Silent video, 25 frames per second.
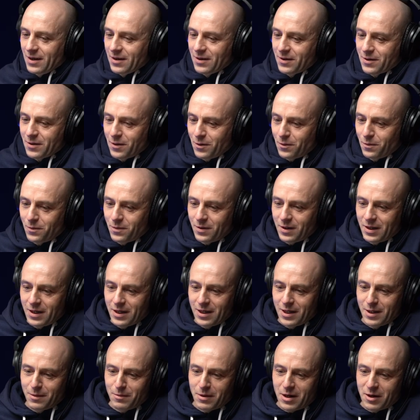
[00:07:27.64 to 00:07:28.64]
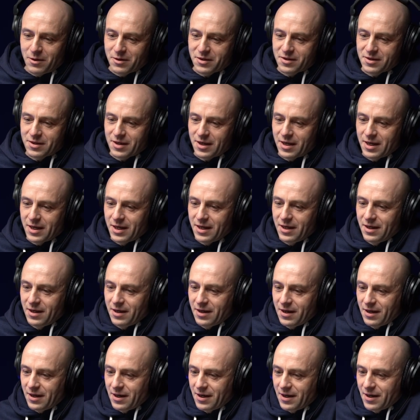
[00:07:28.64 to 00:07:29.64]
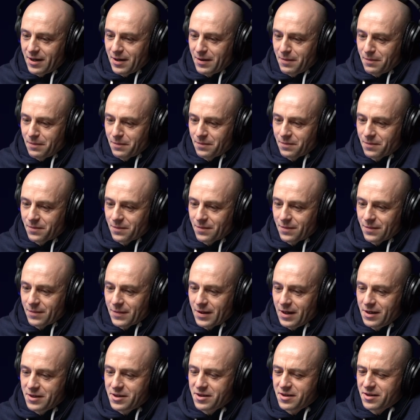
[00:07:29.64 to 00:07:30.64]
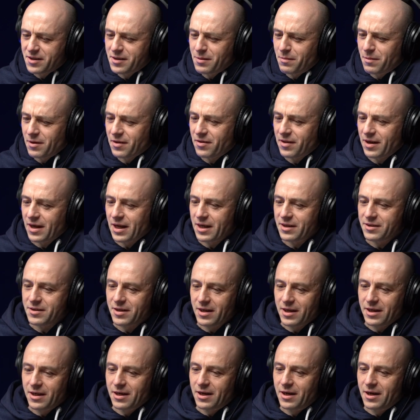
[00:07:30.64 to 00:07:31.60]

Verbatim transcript: Cool. Um, I would say um, a similar thing actually.